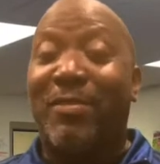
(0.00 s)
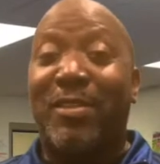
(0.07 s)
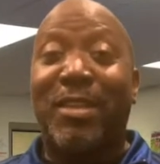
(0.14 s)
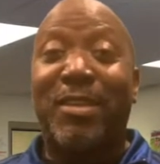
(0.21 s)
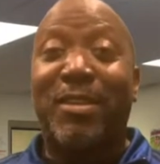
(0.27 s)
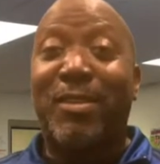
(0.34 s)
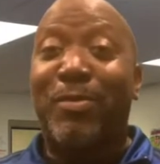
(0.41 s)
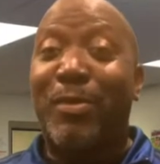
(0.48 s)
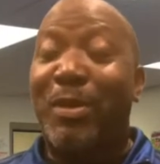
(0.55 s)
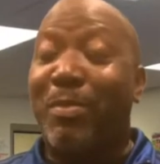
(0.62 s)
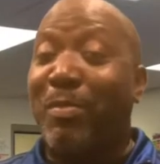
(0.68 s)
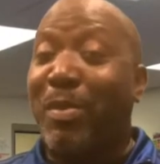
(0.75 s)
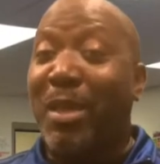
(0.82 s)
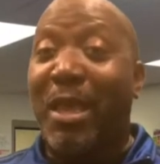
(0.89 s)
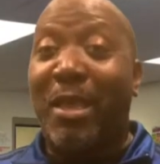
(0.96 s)
dealing with
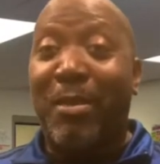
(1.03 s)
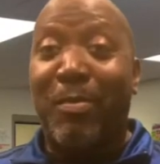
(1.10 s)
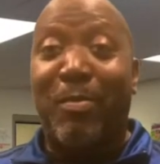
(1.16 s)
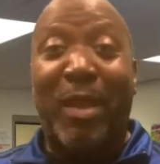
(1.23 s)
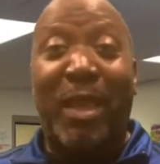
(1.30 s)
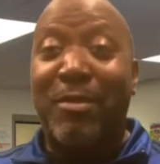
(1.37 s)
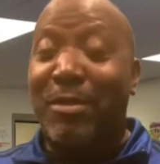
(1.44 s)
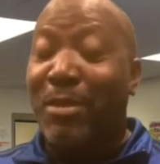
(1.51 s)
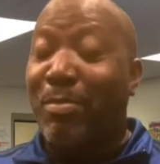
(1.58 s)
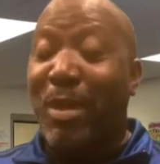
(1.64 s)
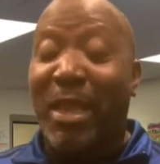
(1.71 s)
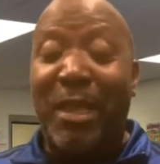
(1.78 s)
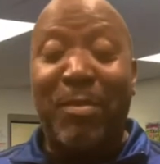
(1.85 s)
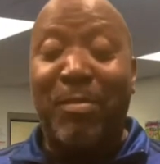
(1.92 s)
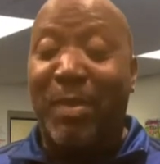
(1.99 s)
Bounce
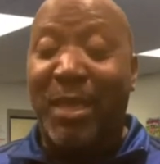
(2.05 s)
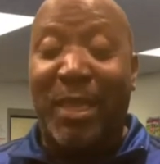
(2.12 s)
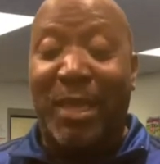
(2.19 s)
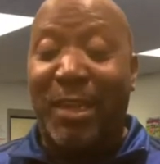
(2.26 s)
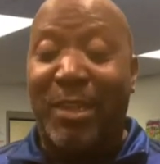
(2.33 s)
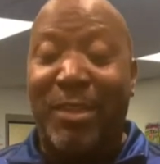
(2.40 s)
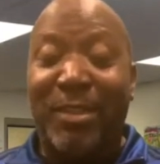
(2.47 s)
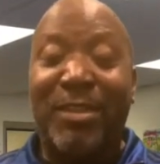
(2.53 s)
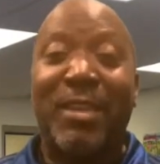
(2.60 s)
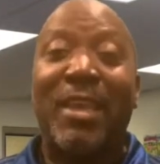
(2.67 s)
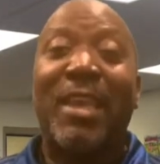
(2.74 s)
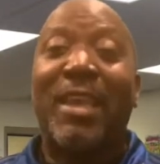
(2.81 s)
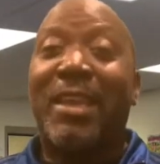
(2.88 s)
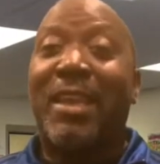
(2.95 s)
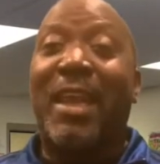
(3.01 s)
Back Betty.
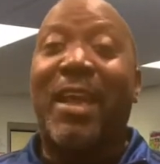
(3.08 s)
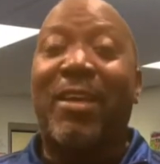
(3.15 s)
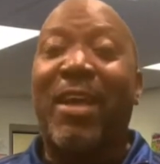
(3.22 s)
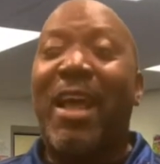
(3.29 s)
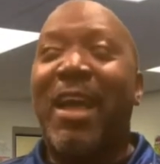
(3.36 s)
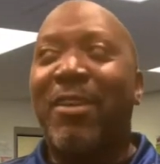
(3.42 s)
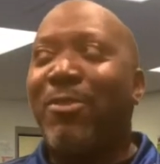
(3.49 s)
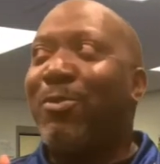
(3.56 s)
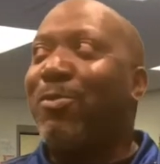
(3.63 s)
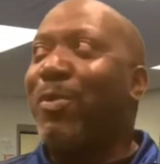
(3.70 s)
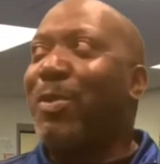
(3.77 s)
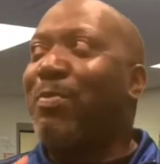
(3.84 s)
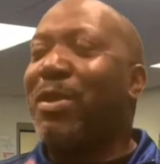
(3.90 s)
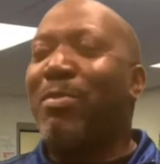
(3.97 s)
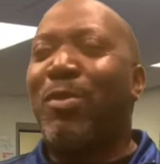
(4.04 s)
Now, I don't
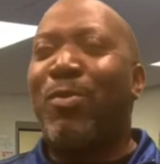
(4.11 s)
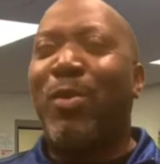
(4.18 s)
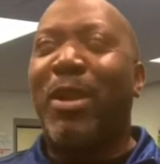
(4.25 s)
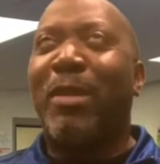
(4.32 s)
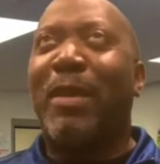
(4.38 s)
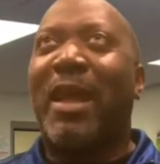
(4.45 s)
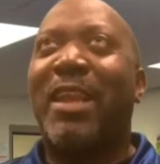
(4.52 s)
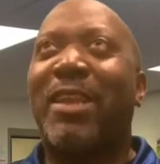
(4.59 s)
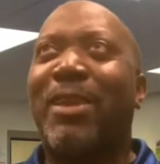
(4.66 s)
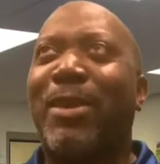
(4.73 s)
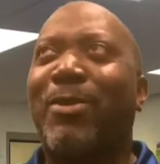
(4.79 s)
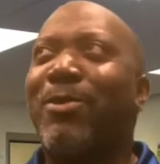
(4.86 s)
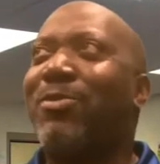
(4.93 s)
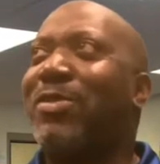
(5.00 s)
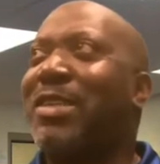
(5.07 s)
remember where I
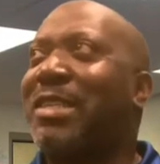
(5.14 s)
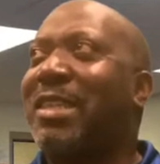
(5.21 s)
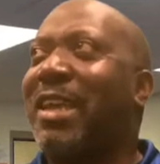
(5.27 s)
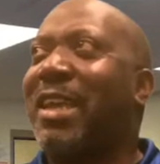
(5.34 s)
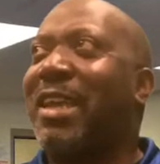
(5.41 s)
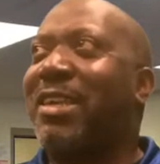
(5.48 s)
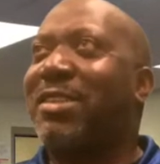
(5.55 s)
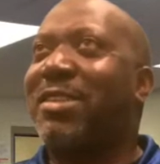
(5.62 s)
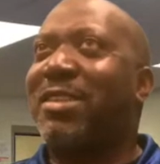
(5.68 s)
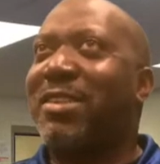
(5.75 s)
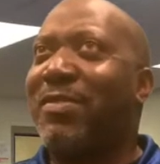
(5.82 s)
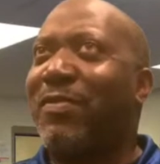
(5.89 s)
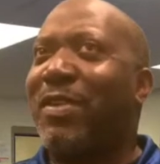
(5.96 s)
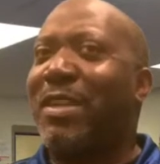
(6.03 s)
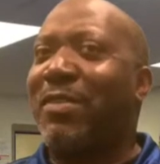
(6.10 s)
learned this
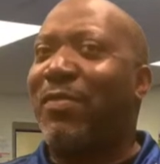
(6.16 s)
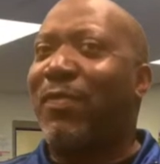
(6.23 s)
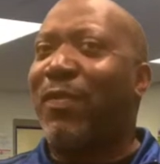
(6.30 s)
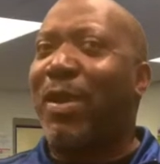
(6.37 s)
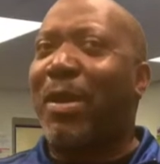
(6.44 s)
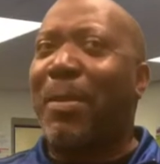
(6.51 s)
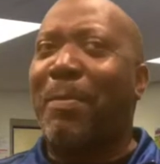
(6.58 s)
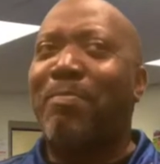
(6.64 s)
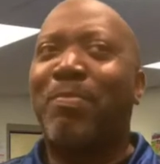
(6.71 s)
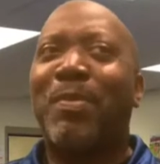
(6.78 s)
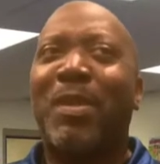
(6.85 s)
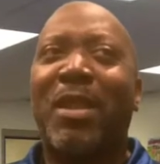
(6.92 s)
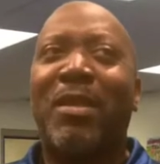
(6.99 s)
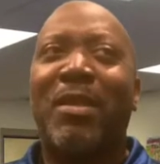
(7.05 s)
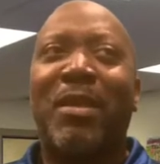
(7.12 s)
activity from,
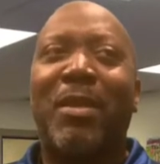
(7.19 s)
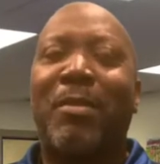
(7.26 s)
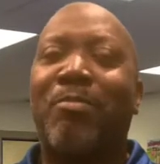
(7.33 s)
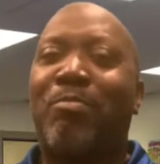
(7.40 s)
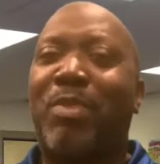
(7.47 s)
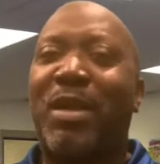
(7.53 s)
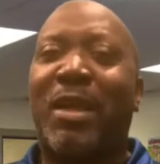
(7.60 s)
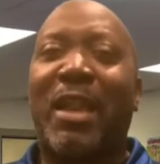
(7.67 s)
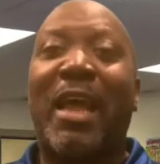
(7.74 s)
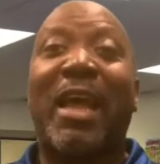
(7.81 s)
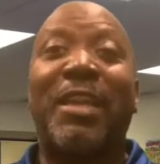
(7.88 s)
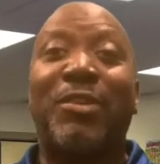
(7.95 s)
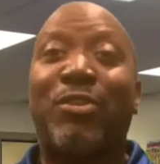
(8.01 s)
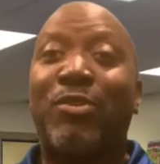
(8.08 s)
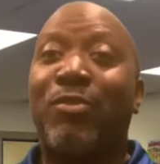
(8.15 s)
but I
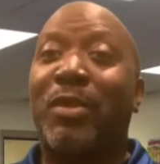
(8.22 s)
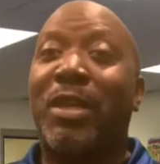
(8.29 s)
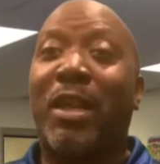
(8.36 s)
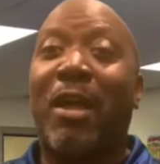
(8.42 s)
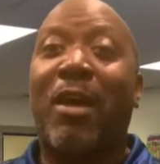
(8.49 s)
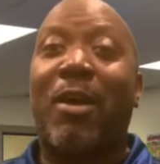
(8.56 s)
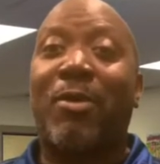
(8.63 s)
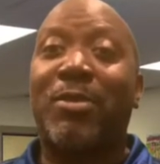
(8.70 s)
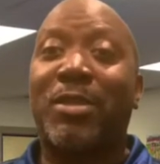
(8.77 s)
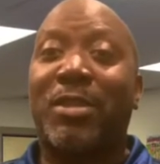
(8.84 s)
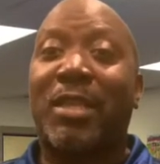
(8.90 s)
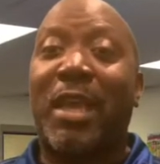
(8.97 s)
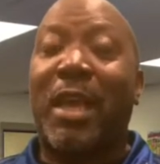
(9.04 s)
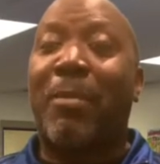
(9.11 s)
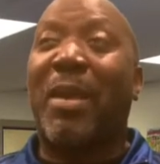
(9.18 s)
do it all the
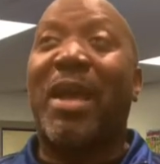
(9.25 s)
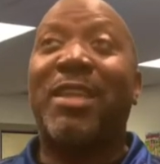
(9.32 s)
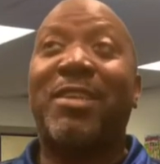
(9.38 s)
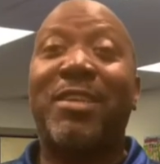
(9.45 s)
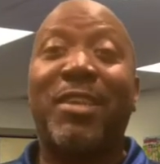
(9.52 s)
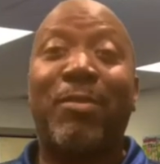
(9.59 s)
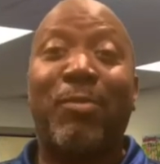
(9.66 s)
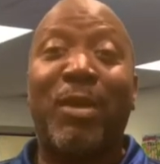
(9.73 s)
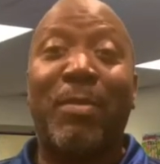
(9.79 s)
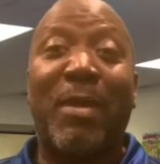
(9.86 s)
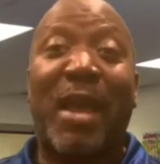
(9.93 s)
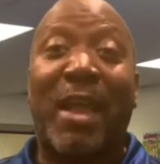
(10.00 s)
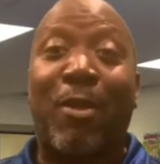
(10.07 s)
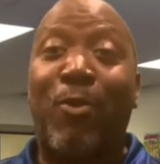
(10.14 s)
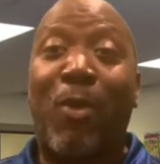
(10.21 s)
time. I did it with
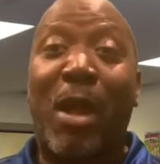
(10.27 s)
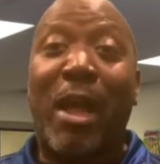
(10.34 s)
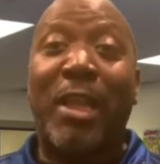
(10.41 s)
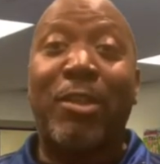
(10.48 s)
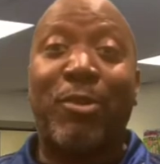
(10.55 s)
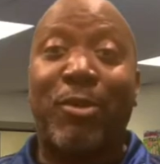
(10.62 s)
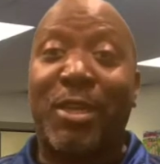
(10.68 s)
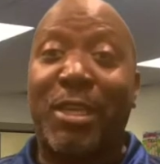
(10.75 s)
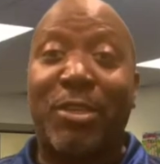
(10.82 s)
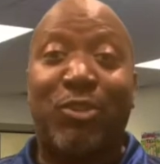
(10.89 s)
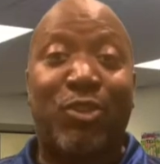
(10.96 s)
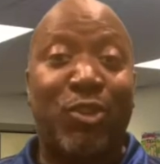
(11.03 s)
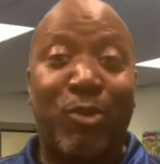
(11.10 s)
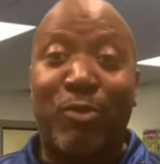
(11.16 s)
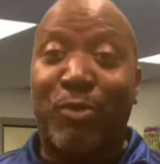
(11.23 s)
my choir at
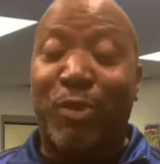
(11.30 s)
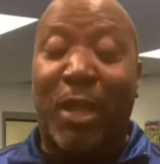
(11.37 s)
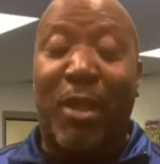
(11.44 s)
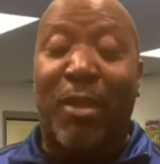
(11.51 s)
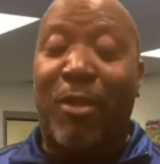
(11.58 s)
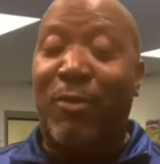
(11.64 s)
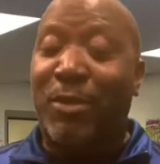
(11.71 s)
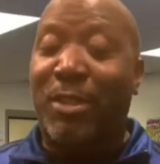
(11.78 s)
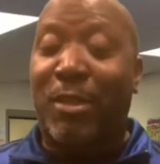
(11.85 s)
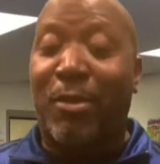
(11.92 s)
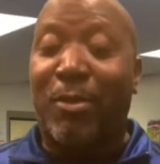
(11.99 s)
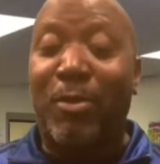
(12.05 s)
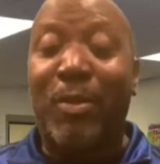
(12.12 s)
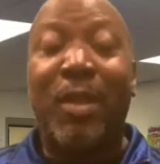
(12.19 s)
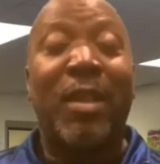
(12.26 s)
church
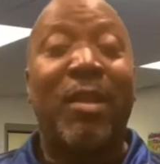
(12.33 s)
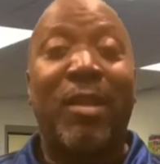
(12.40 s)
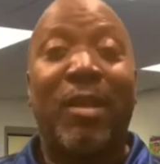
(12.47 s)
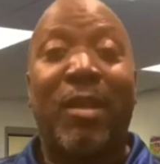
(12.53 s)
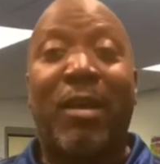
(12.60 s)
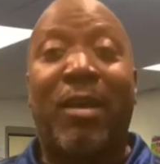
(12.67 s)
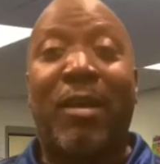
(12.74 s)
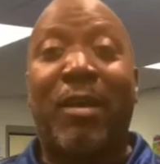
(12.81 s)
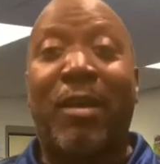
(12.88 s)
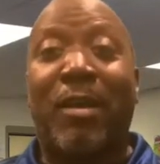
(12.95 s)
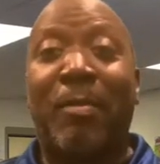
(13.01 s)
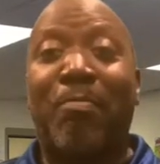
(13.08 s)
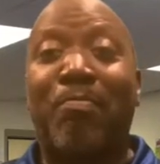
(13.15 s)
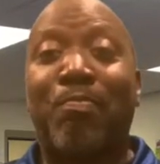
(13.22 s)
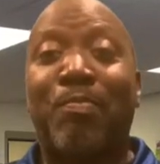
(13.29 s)
also.
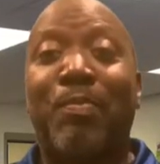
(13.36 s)
On